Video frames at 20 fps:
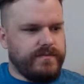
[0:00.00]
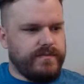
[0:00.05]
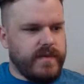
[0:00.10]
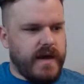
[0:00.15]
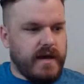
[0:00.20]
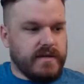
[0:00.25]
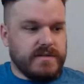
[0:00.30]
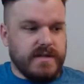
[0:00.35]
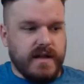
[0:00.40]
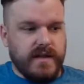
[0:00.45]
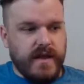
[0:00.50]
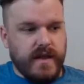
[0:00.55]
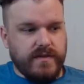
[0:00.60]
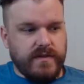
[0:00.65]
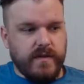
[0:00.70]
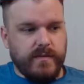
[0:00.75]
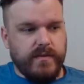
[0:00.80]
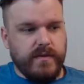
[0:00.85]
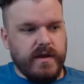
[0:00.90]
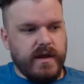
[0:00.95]
Outside of that,
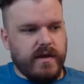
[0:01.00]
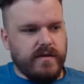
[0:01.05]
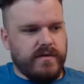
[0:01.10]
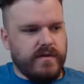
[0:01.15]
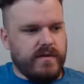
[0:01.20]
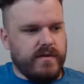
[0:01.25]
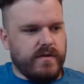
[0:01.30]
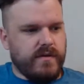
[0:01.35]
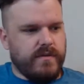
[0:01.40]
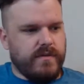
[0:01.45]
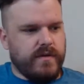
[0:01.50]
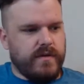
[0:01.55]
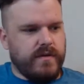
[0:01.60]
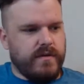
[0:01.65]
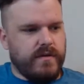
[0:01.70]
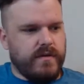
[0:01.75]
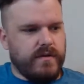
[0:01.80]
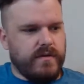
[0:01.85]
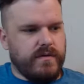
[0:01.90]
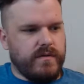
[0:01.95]
they're pretty healthy though.
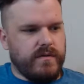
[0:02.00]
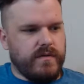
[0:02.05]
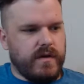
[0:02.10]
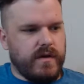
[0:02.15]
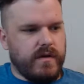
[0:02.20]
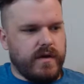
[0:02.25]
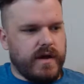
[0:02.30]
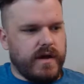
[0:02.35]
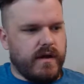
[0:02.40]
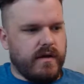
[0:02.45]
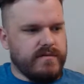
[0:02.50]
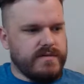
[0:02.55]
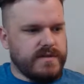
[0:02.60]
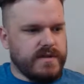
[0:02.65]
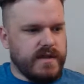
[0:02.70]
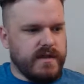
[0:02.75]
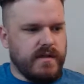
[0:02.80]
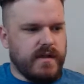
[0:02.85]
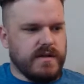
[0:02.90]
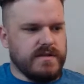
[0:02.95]
They're doing all right. Obviously,
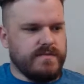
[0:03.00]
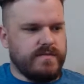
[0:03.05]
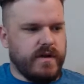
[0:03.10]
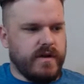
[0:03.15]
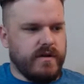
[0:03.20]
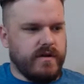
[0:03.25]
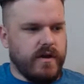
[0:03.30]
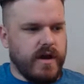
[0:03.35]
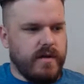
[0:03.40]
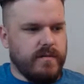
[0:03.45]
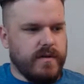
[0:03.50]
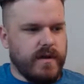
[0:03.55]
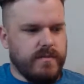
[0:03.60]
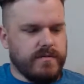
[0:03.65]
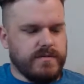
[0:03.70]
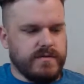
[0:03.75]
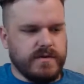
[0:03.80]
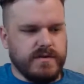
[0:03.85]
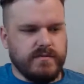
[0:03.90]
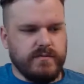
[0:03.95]
they lost Brandon Graham a
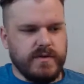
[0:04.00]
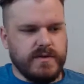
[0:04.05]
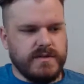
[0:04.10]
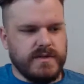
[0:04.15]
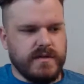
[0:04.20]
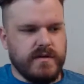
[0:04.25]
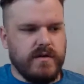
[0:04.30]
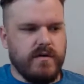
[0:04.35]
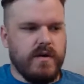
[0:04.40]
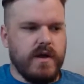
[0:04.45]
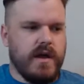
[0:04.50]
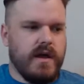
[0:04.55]
couple of weeks ago.